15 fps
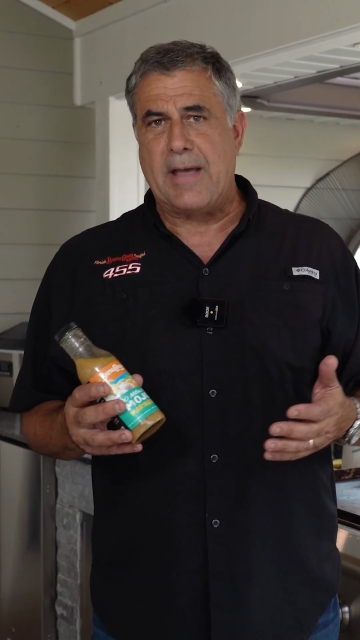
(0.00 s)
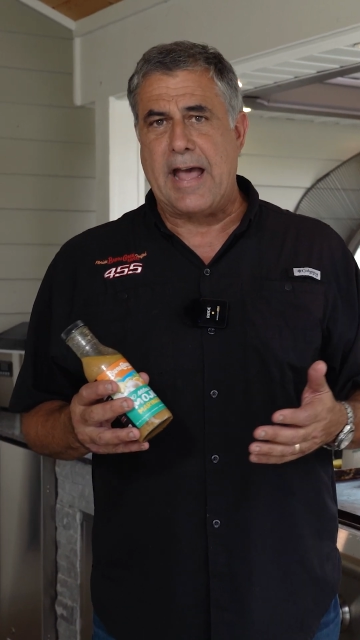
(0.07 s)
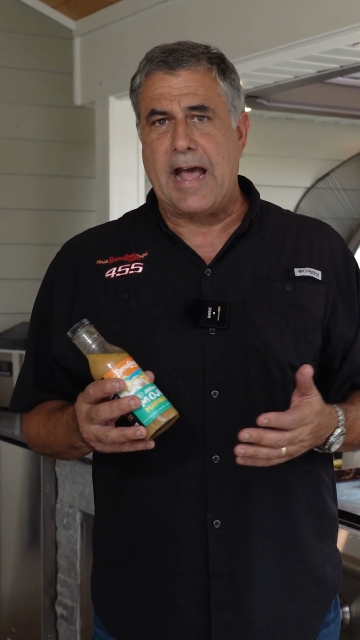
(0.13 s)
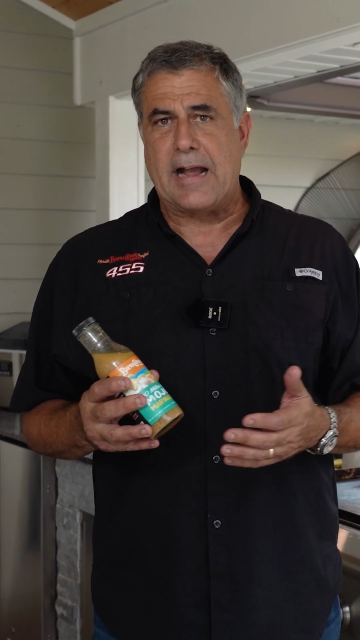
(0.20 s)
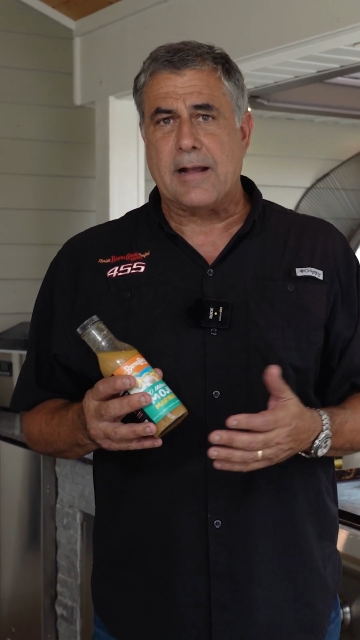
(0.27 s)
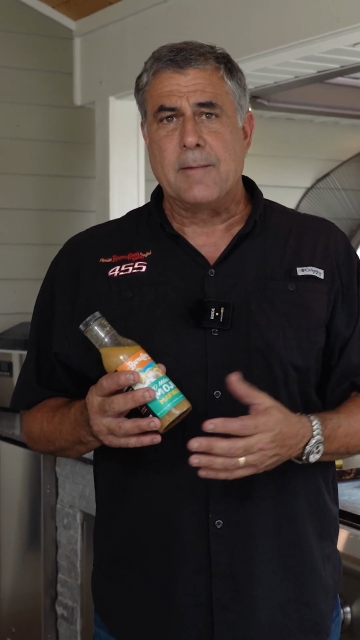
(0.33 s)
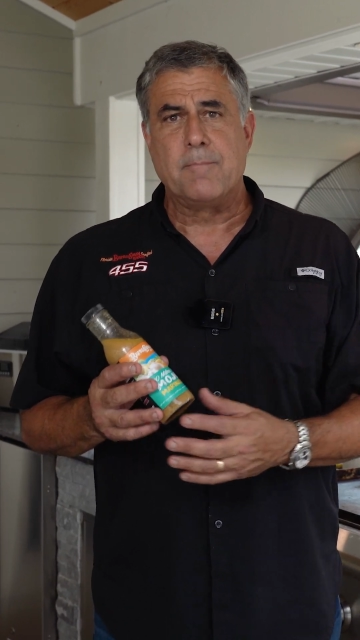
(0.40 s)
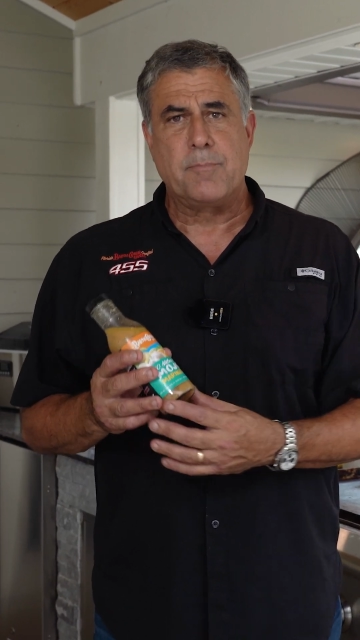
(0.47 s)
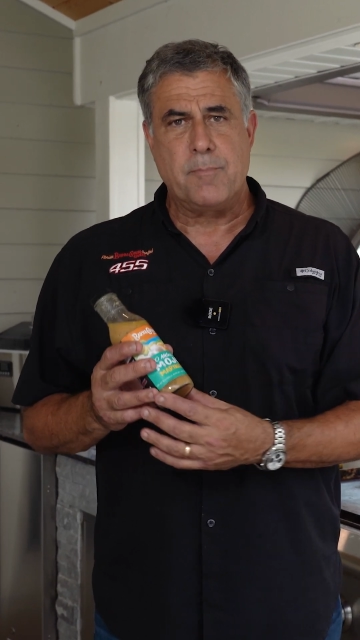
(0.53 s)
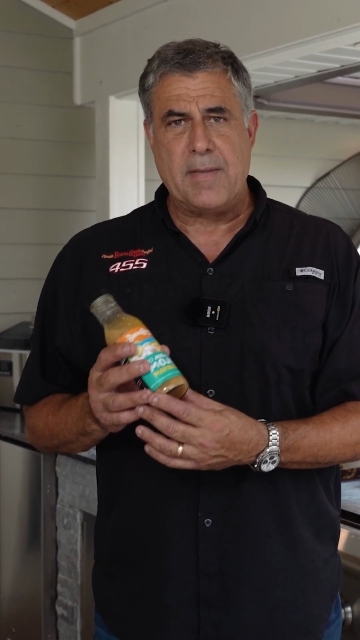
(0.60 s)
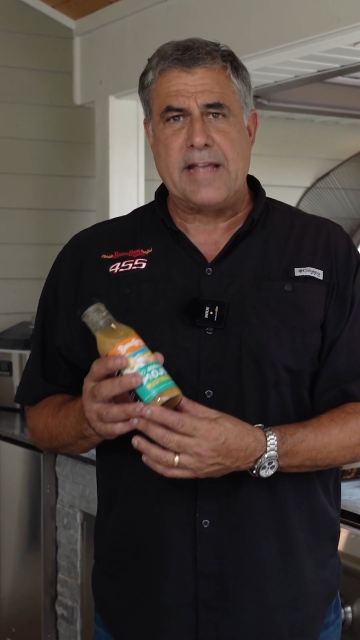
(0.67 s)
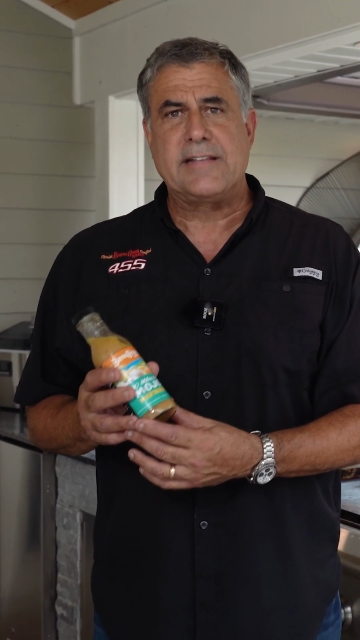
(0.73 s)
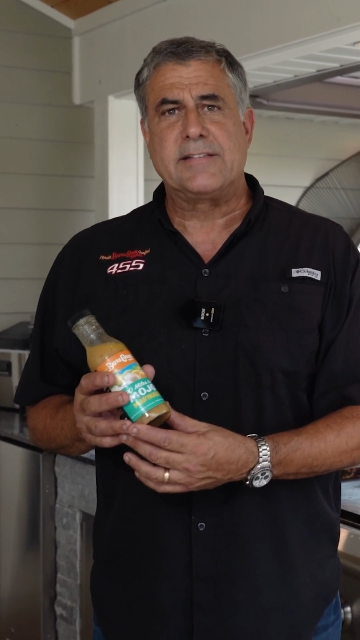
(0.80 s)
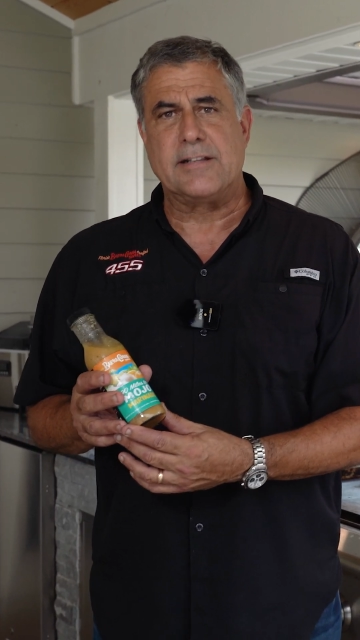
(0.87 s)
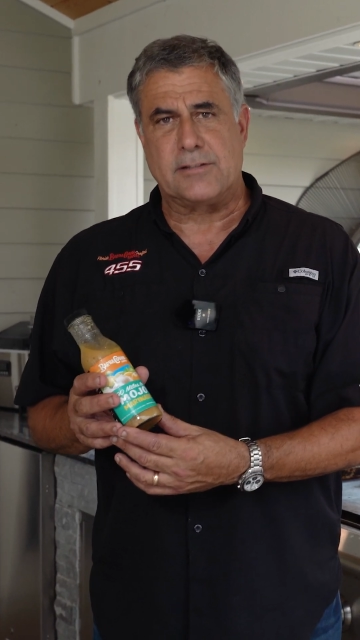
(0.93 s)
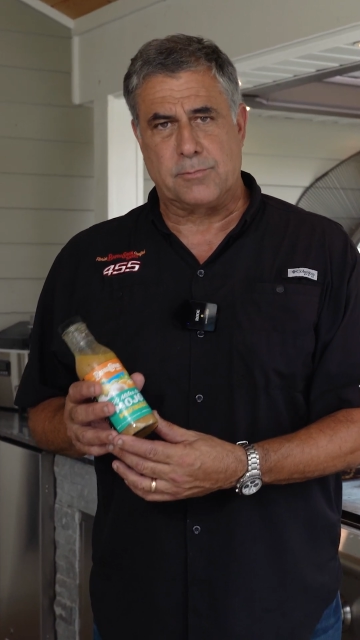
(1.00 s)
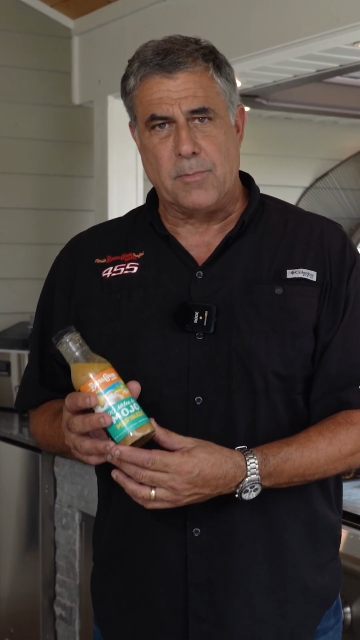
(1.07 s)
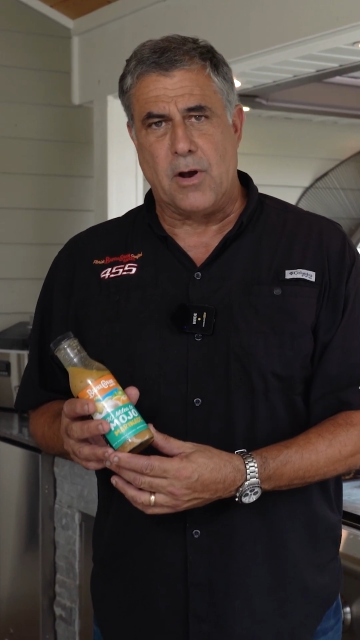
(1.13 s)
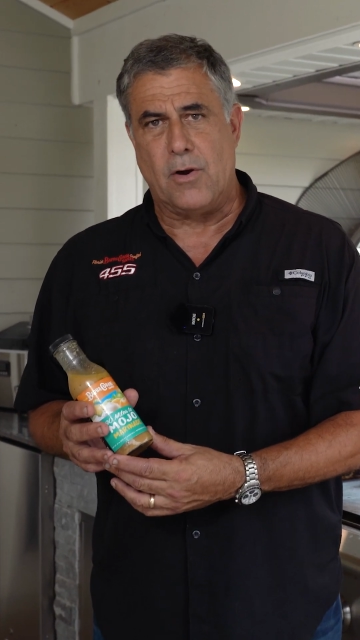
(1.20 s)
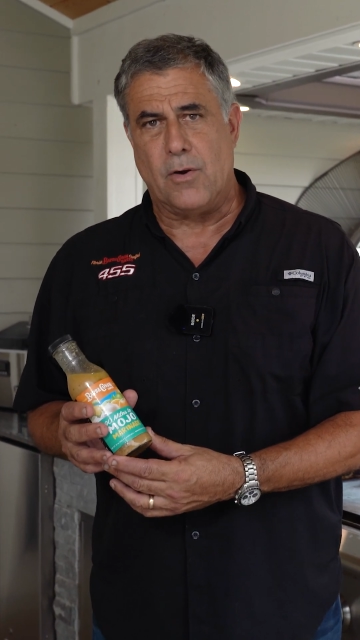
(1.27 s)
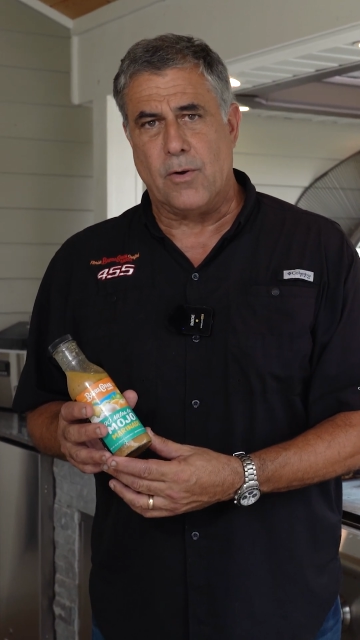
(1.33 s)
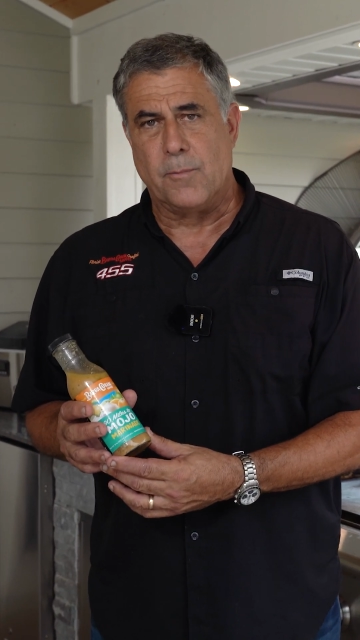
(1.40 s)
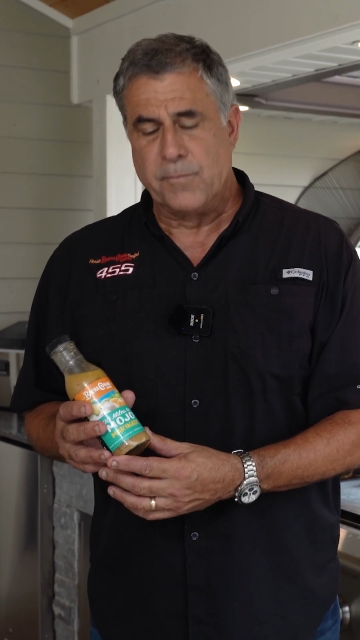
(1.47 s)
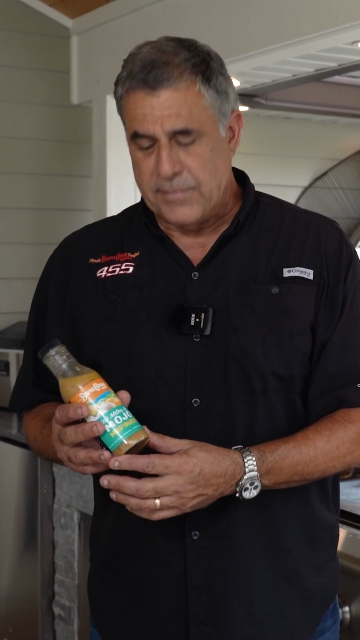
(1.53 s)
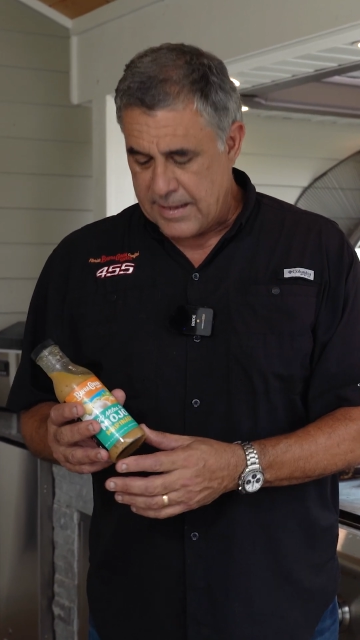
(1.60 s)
pack makes this mojo.